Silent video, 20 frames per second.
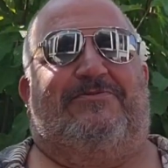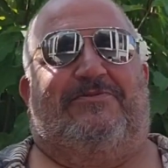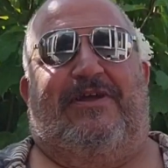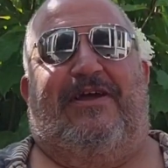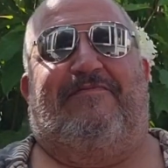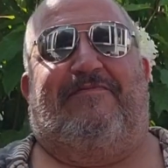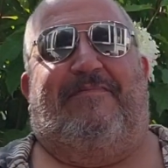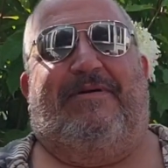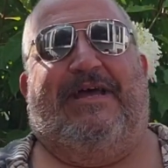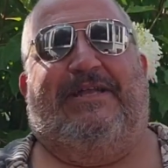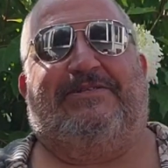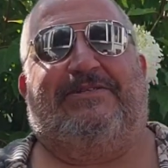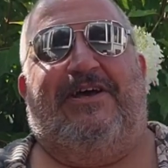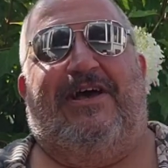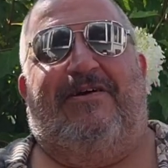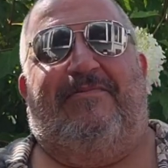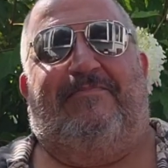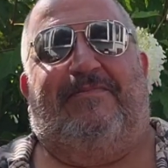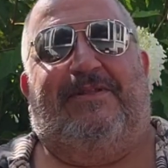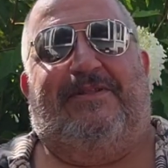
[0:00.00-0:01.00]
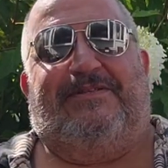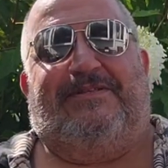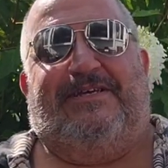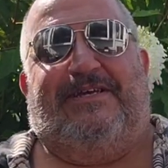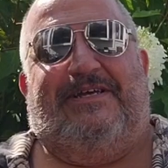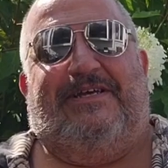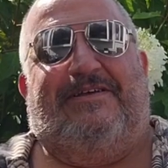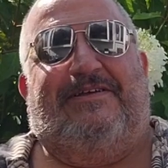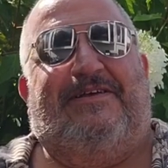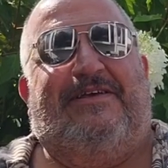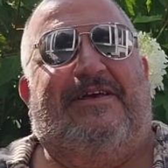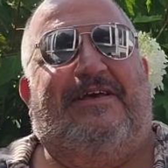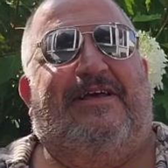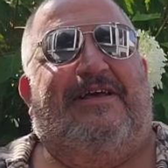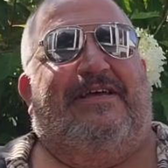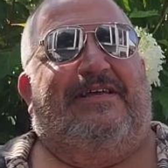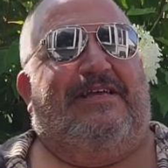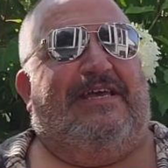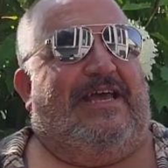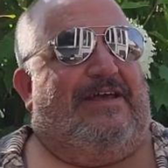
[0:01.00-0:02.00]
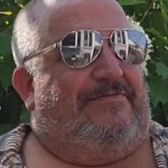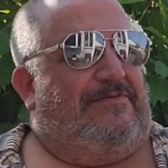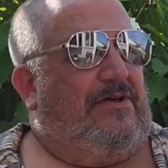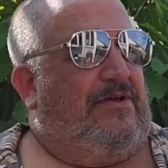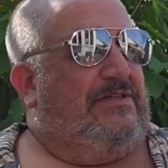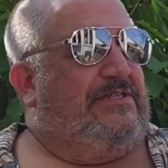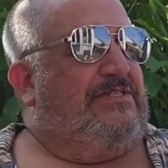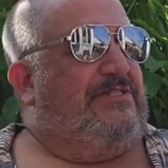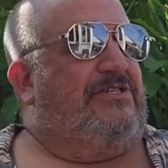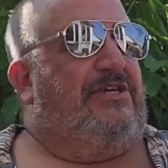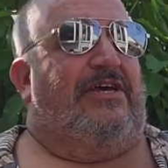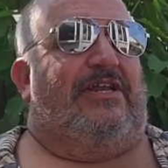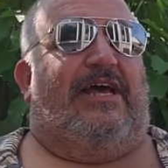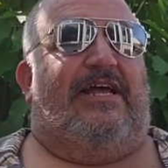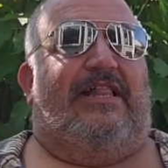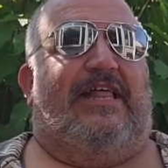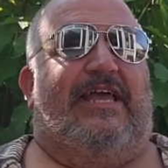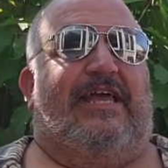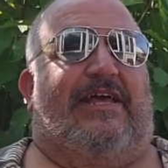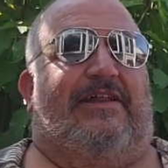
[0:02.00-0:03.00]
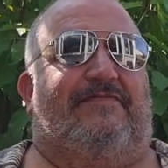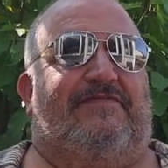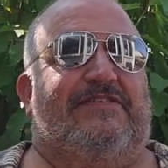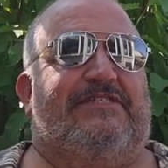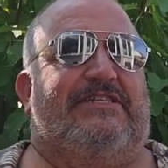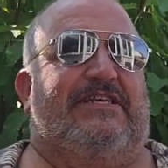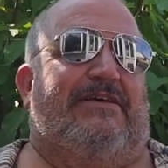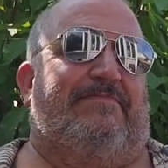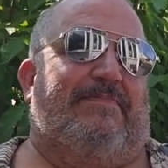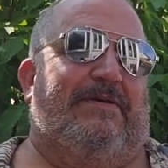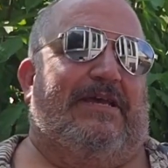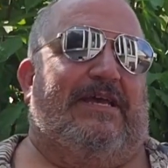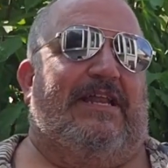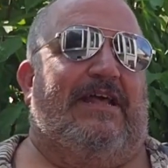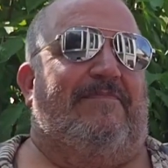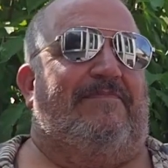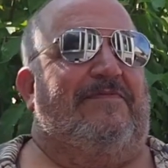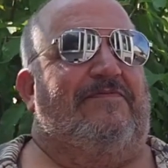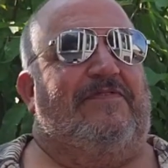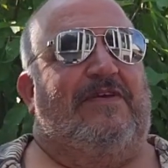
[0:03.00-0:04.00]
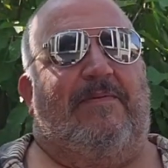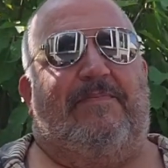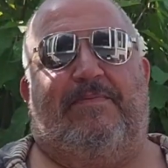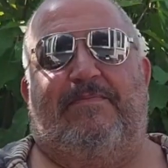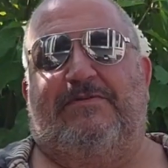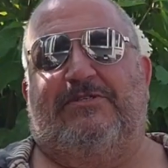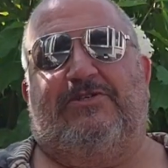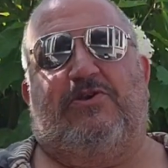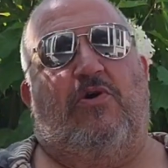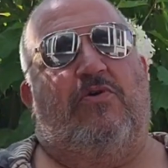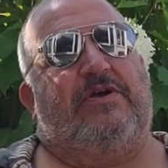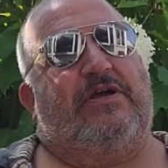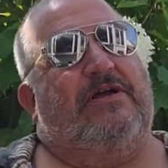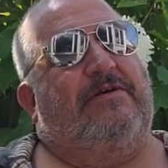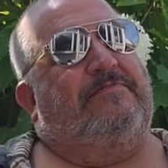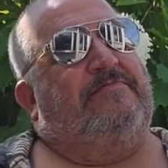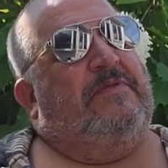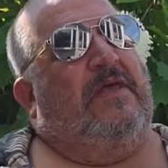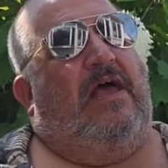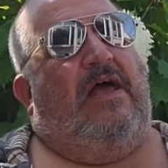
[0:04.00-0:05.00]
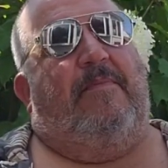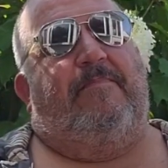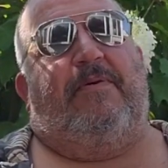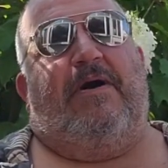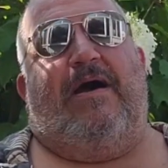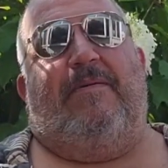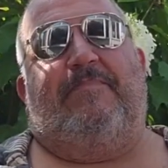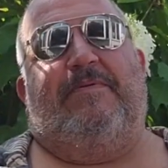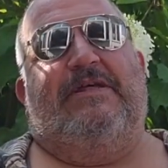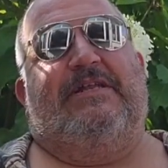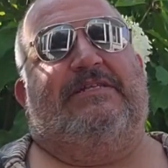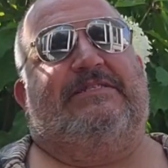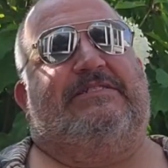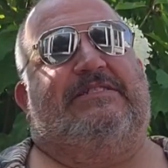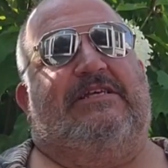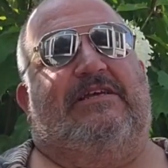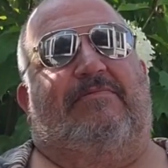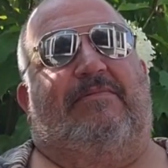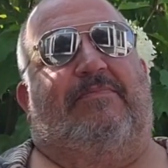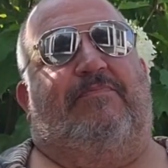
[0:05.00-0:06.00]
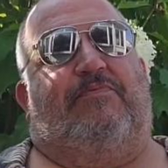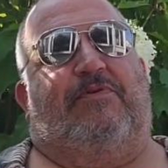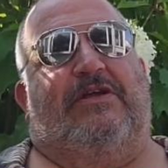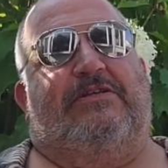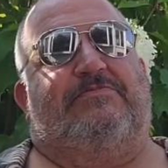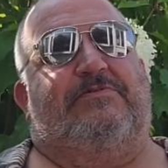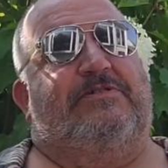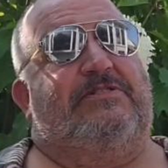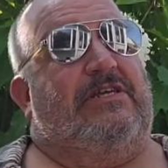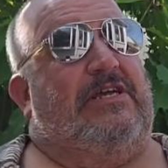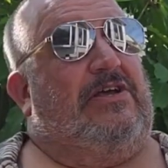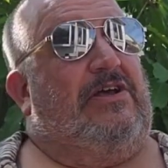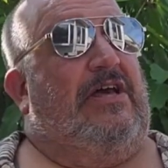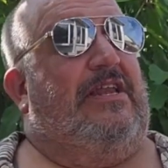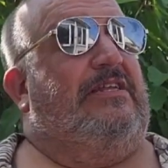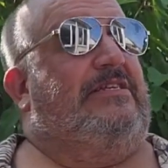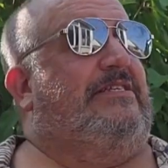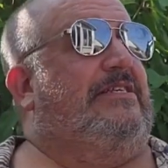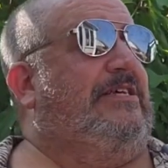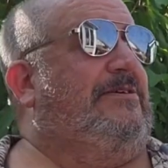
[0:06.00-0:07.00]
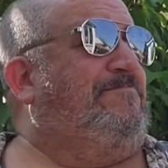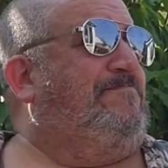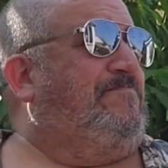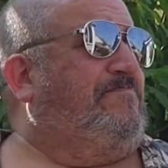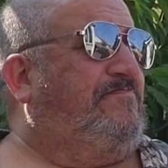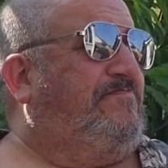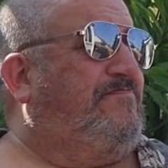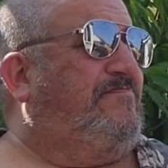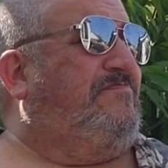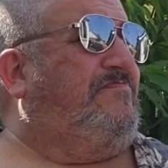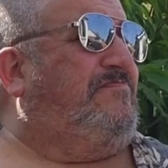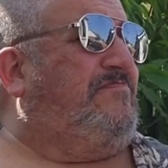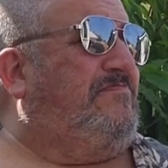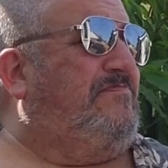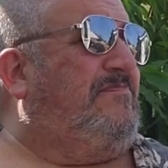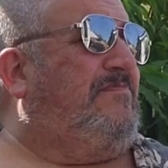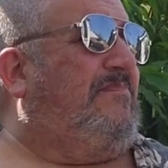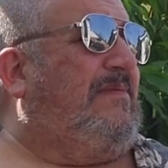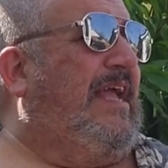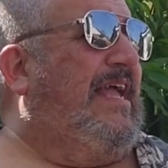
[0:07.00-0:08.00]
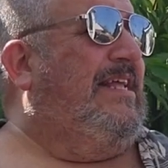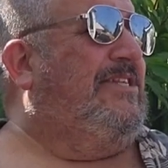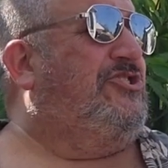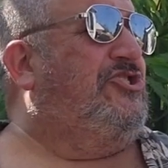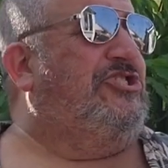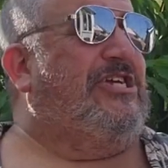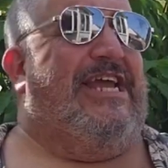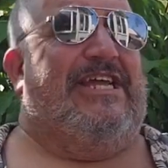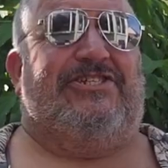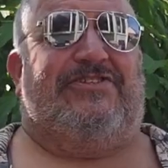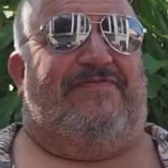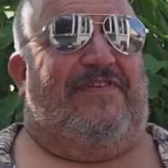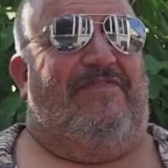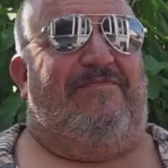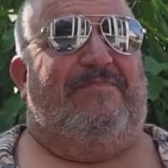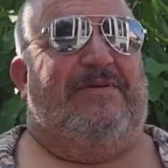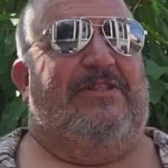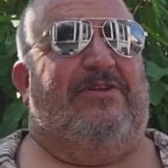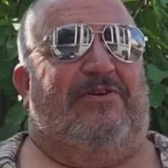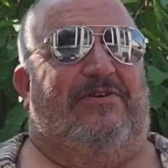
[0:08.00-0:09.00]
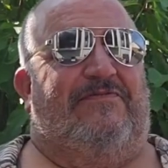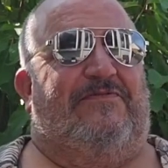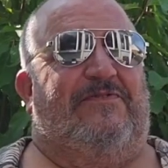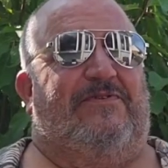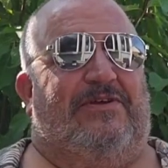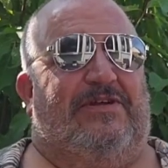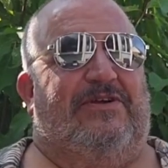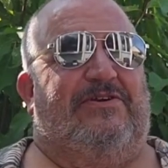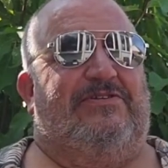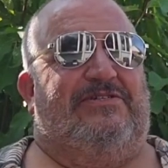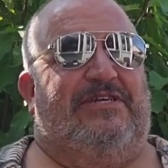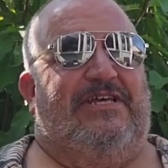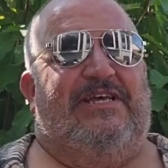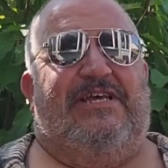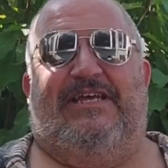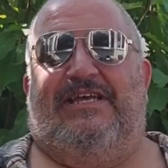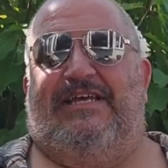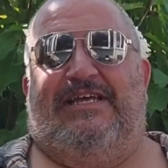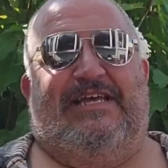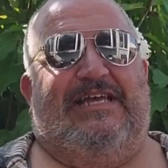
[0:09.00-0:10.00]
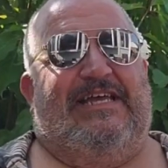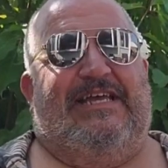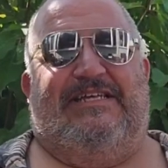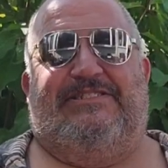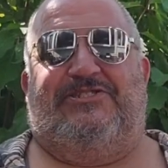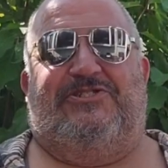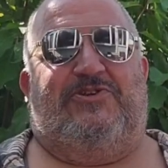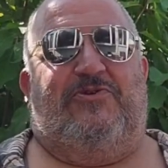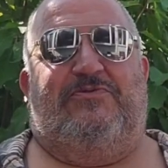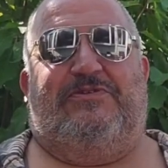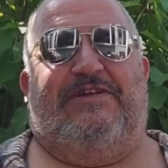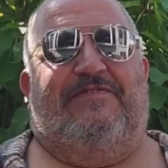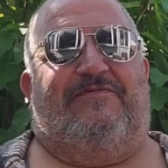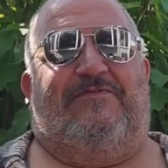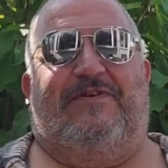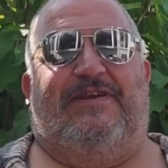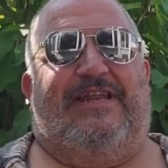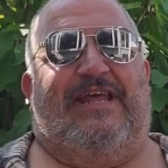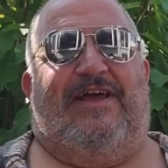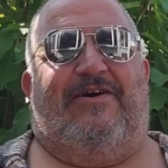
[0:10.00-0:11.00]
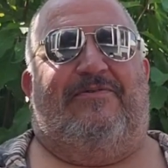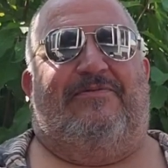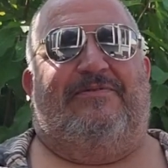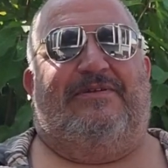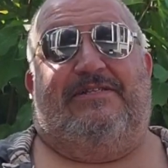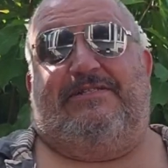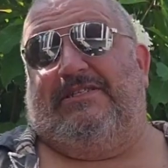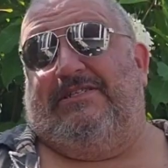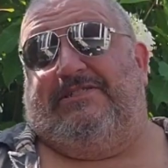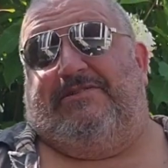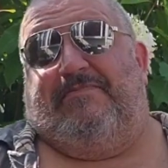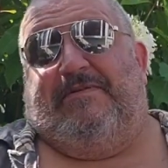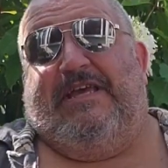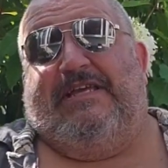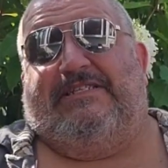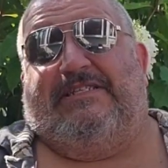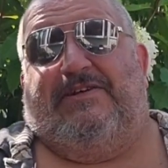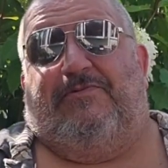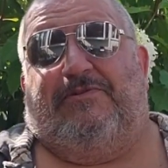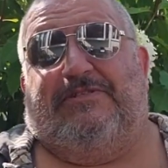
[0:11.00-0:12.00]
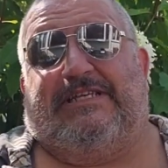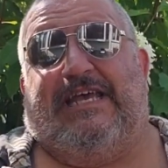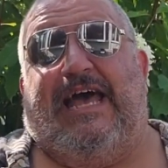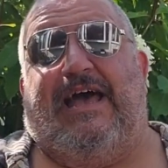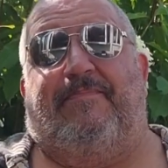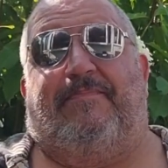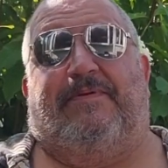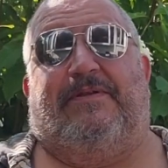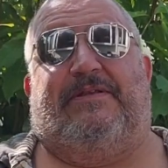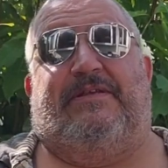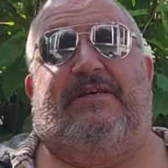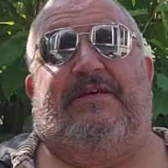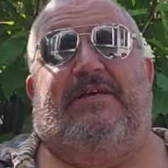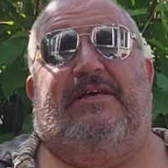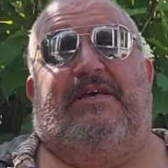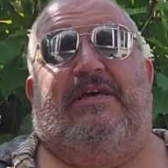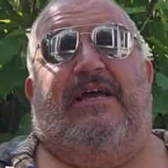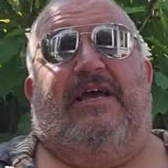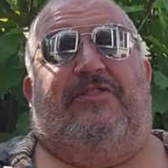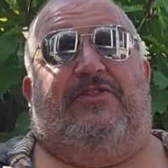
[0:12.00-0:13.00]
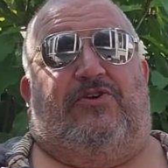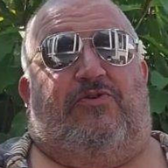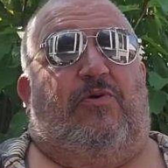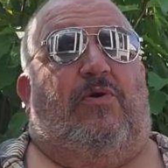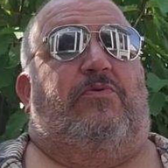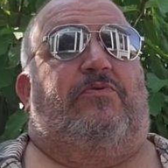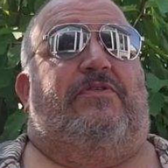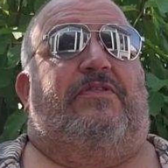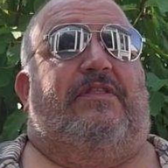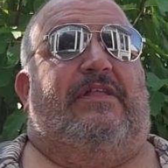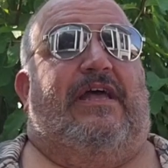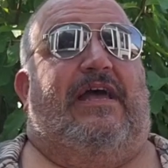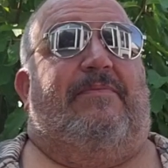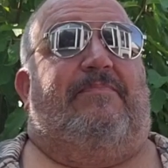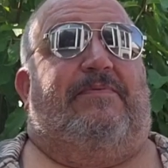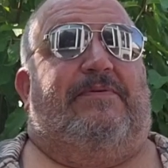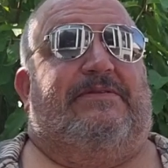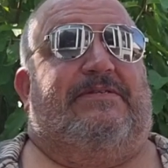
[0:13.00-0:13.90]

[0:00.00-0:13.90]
We're going to have a Mad Tom. But uh, yeah, no, this is good. I like it. If you see it, pick it up. If you're up in Muskoka, pop in and see him in Bracebridge. Like, honestly, it's changed. If you haven't been there in a few years, it's so different now. It's, it's amazing what's happened and the growth in that.